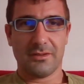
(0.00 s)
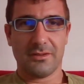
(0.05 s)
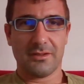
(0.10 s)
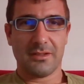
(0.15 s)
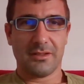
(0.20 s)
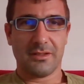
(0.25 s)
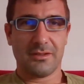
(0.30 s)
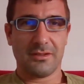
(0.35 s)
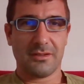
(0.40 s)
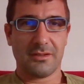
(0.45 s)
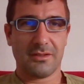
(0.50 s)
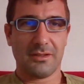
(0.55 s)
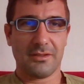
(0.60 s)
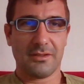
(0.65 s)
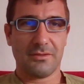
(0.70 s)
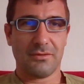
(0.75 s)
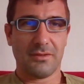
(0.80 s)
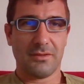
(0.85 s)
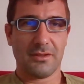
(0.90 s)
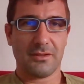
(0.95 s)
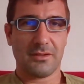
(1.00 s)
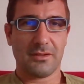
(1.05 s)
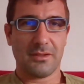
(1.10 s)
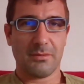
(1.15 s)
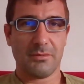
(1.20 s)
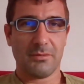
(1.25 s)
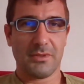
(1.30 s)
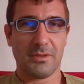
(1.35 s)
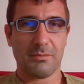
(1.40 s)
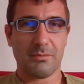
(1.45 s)
We got a great fight
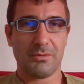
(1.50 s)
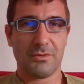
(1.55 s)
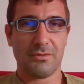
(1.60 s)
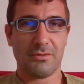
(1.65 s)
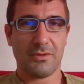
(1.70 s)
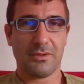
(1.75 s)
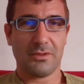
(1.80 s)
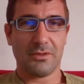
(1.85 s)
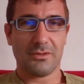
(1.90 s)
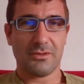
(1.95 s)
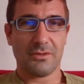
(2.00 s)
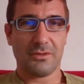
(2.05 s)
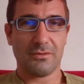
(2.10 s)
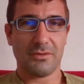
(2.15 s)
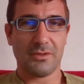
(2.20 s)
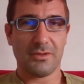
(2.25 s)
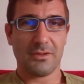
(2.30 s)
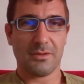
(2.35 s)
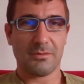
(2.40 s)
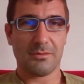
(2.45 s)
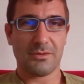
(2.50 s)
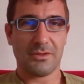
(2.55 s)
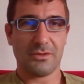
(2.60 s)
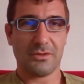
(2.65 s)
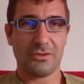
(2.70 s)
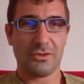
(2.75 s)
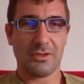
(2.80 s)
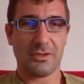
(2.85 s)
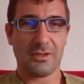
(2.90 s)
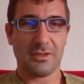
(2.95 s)
coming up between Austin Williams
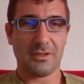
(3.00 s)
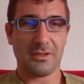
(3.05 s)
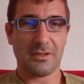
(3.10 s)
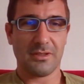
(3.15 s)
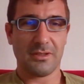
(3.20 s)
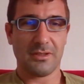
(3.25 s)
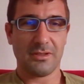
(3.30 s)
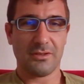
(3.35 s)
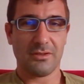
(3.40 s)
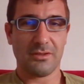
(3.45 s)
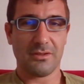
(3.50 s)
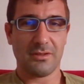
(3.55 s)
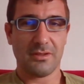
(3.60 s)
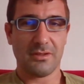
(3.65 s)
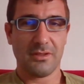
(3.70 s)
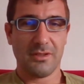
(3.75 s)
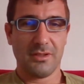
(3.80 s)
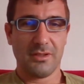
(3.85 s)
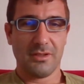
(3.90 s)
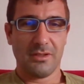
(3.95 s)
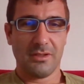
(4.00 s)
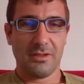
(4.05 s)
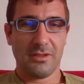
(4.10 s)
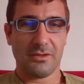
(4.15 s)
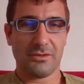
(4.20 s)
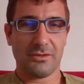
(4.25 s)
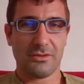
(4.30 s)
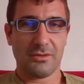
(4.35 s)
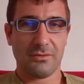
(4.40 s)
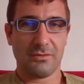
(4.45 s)
and Gian Garrido.
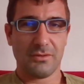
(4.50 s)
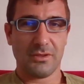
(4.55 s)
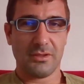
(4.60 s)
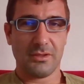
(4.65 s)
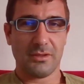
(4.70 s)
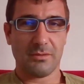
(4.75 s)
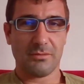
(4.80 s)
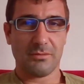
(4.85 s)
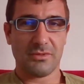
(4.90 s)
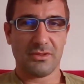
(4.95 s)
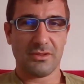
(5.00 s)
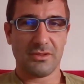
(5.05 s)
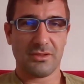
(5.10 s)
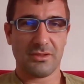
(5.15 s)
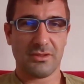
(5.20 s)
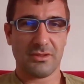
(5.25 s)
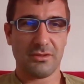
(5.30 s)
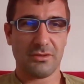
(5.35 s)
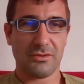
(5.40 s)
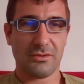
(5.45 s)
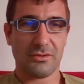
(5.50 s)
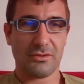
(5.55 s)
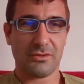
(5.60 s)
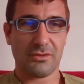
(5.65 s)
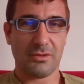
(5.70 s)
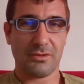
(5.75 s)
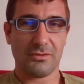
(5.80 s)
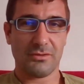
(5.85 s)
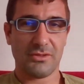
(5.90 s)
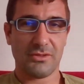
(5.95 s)
Austin Williams is riding a
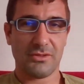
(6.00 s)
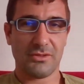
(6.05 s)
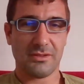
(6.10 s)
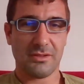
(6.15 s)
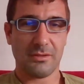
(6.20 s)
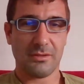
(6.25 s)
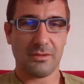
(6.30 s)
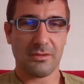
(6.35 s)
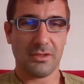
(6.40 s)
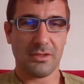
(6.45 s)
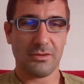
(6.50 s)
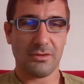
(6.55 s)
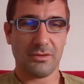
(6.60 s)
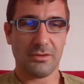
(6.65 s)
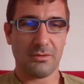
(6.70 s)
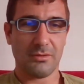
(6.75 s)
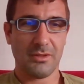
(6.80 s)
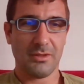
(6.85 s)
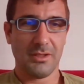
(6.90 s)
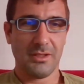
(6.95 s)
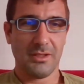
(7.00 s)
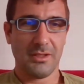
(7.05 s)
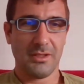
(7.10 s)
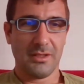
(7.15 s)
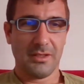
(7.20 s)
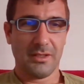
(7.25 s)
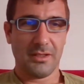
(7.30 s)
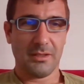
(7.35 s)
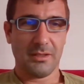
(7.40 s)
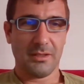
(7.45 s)
score of 16-1-0.
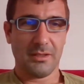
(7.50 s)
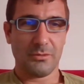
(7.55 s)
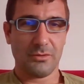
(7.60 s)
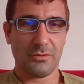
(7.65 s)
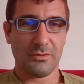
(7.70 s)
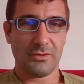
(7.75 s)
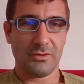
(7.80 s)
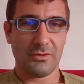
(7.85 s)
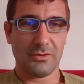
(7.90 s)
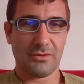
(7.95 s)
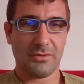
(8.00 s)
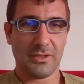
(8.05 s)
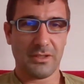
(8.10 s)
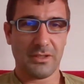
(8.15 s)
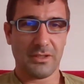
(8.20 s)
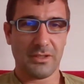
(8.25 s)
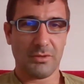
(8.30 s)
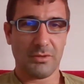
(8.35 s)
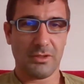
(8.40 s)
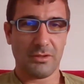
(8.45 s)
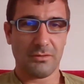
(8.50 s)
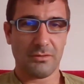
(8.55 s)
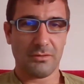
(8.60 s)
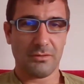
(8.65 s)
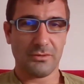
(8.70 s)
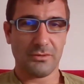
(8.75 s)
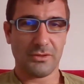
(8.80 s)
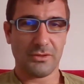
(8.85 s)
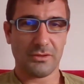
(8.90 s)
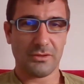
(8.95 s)
Mo is very
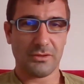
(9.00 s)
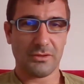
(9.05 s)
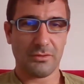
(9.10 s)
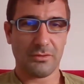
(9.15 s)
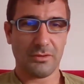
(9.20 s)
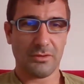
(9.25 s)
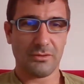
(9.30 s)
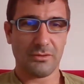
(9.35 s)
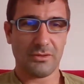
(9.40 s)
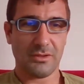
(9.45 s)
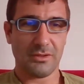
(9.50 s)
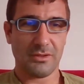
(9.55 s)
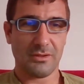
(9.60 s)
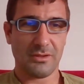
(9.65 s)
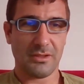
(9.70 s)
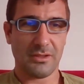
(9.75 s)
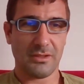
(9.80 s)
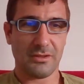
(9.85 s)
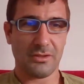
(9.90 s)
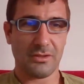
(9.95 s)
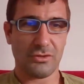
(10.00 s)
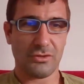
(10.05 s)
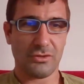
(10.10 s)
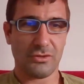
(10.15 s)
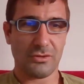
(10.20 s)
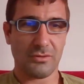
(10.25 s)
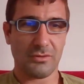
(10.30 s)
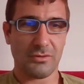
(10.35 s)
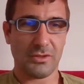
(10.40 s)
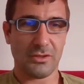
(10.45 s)
powerful, 6 foot tall, 78
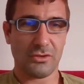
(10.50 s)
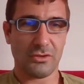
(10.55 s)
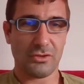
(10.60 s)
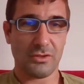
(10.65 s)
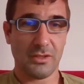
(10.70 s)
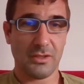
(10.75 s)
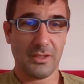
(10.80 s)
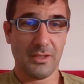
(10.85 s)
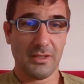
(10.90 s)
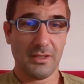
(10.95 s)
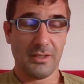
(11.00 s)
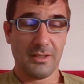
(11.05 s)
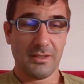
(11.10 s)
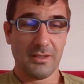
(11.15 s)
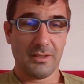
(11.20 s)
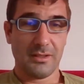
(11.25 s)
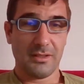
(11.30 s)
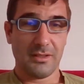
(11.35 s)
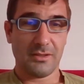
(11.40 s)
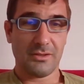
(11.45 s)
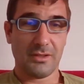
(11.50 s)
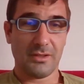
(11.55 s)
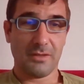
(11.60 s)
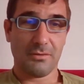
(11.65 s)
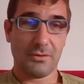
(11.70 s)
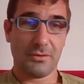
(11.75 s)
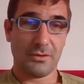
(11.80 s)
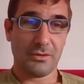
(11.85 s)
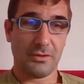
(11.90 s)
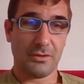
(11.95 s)
inches of reach. He
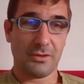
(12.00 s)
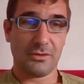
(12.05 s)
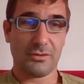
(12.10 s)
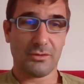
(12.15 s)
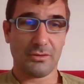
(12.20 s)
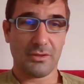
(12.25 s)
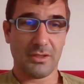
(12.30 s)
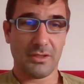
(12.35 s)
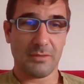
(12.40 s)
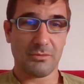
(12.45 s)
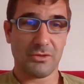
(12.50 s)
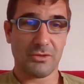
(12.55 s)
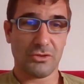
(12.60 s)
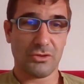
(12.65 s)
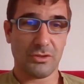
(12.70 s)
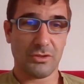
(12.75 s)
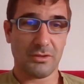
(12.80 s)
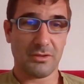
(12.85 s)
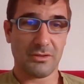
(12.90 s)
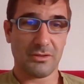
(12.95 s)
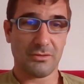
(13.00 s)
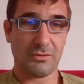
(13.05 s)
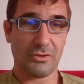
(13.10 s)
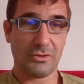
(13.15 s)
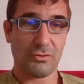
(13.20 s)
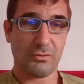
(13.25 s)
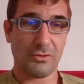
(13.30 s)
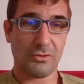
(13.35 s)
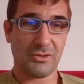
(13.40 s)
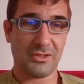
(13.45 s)
suffered a loss to Hamza Sheeraz,
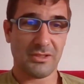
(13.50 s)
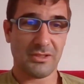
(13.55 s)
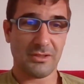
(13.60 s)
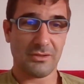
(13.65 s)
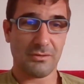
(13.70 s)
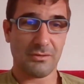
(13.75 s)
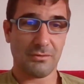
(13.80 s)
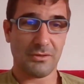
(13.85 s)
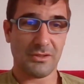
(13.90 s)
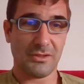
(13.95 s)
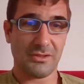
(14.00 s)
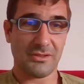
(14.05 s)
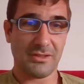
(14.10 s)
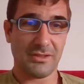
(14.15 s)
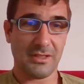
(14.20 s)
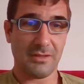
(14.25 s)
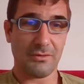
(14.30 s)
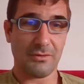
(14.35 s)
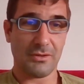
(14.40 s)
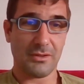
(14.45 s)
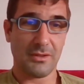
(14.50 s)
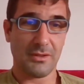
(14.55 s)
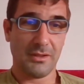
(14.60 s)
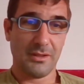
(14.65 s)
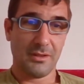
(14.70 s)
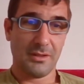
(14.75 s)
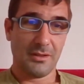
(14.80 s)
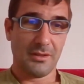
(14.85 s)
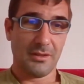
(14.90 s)
which was his first ever